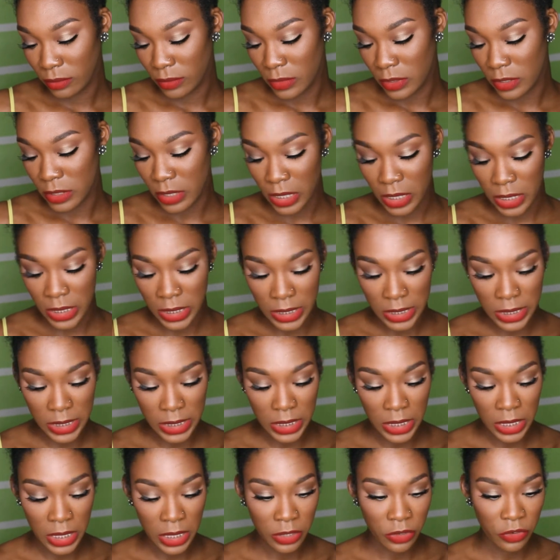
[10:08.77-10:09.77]
so you can
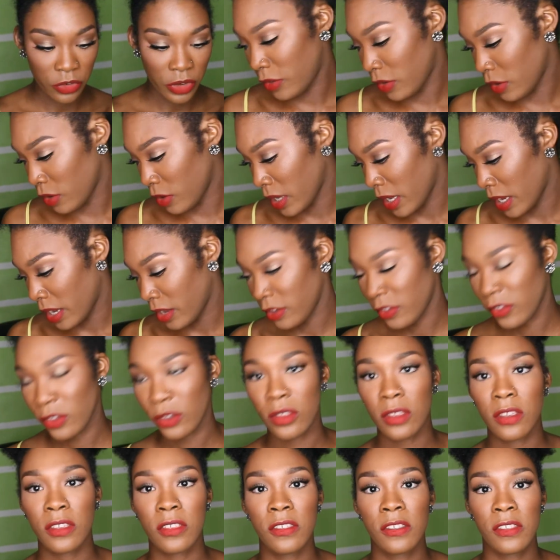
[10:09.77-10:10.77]
see the shine. So yeah,
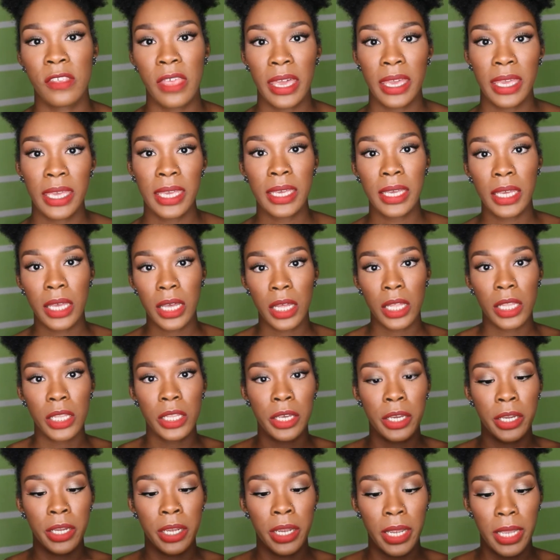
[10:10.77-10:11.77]
so the second
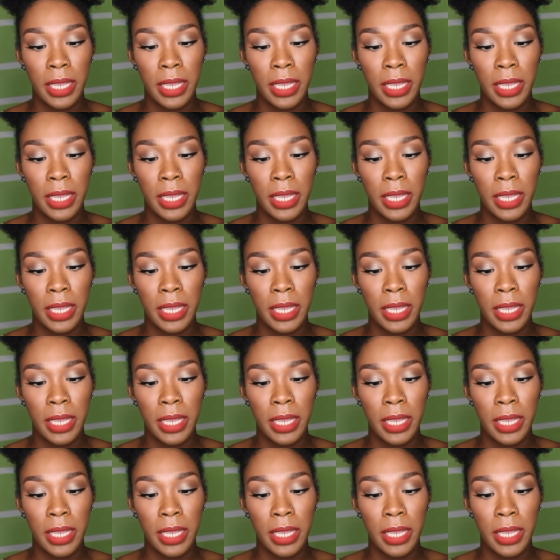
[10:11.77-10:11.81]
color